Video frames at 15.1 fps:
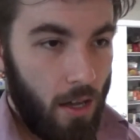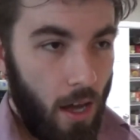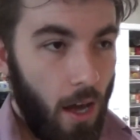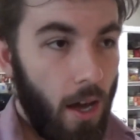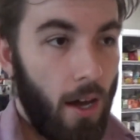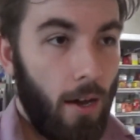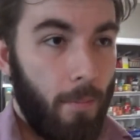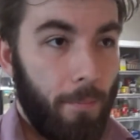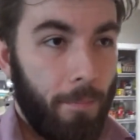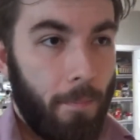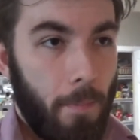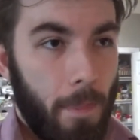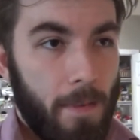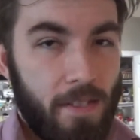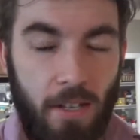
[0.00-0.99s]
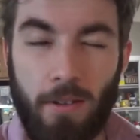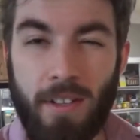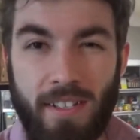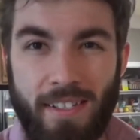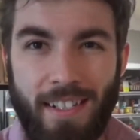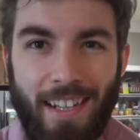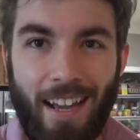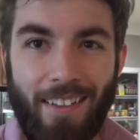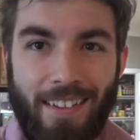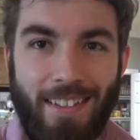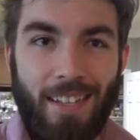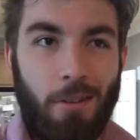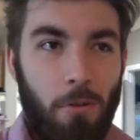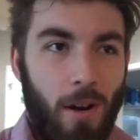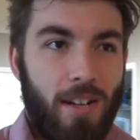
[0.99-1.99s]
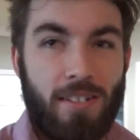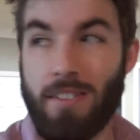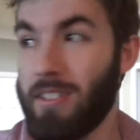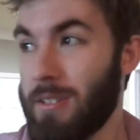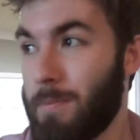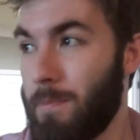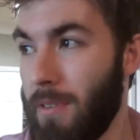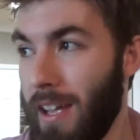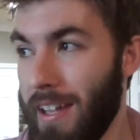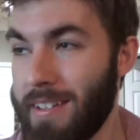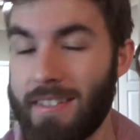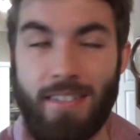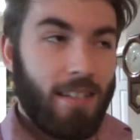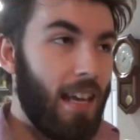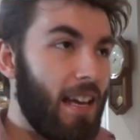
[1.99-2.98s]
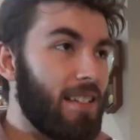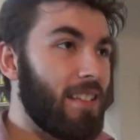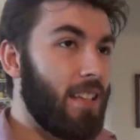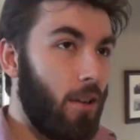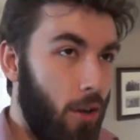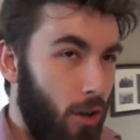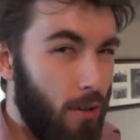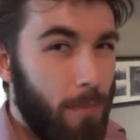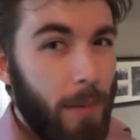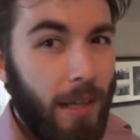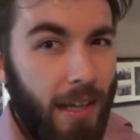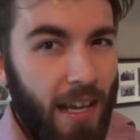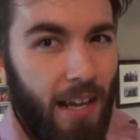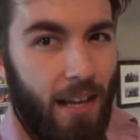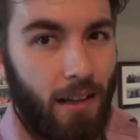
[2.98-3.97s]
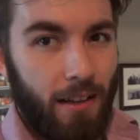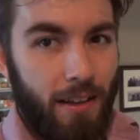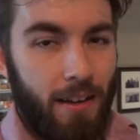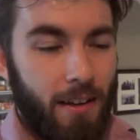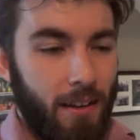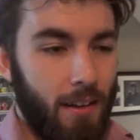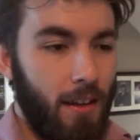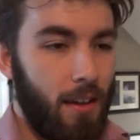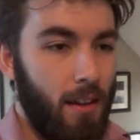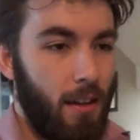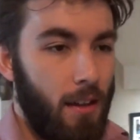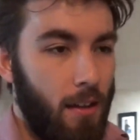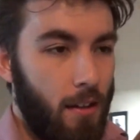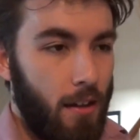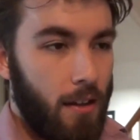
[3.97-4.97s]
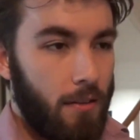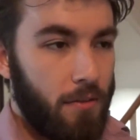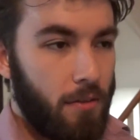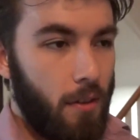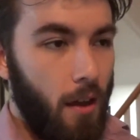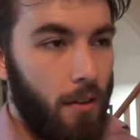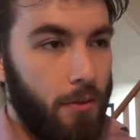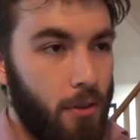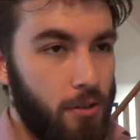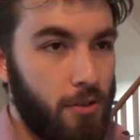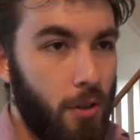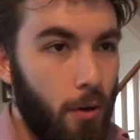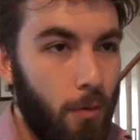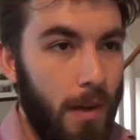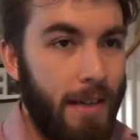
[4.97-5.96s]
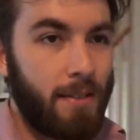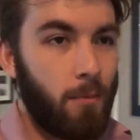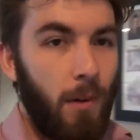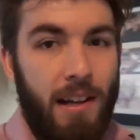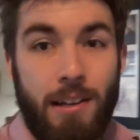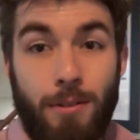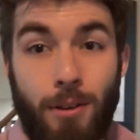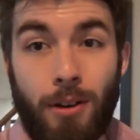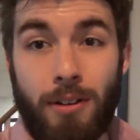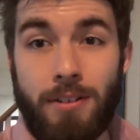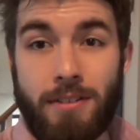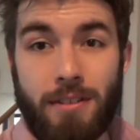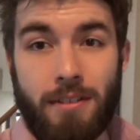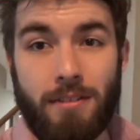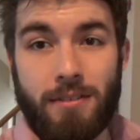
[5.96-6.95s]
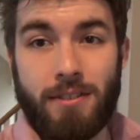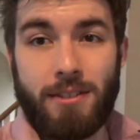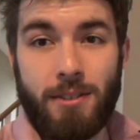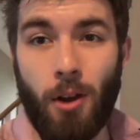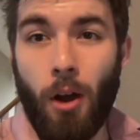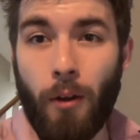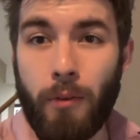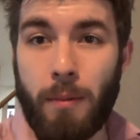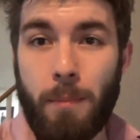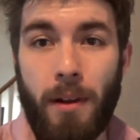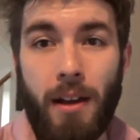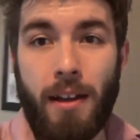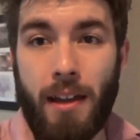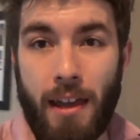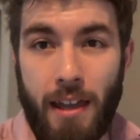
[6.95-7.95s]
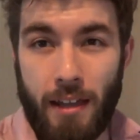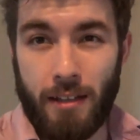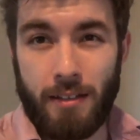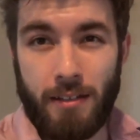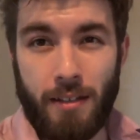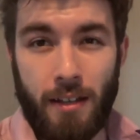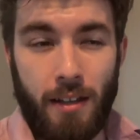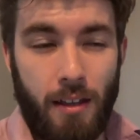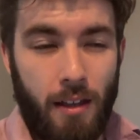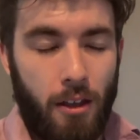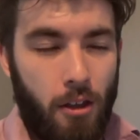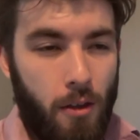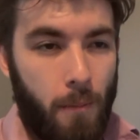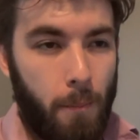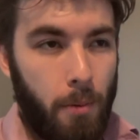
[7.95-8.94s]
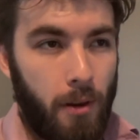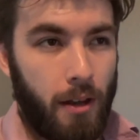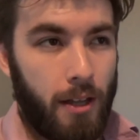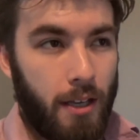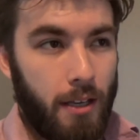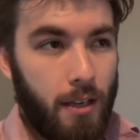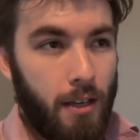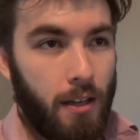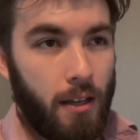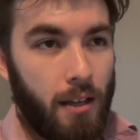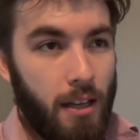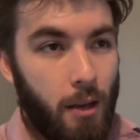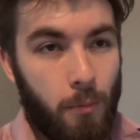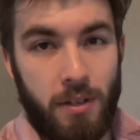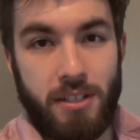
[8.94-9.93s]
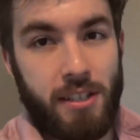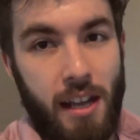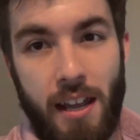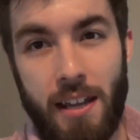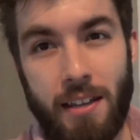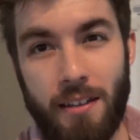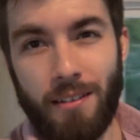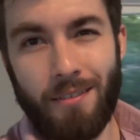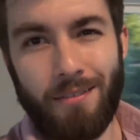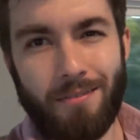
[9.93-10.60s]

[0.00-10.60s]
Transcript: Um, so you can see how this equation just, it's, yes, it could be analytic. There's no reason why you couldn't solve it by hand, but it would take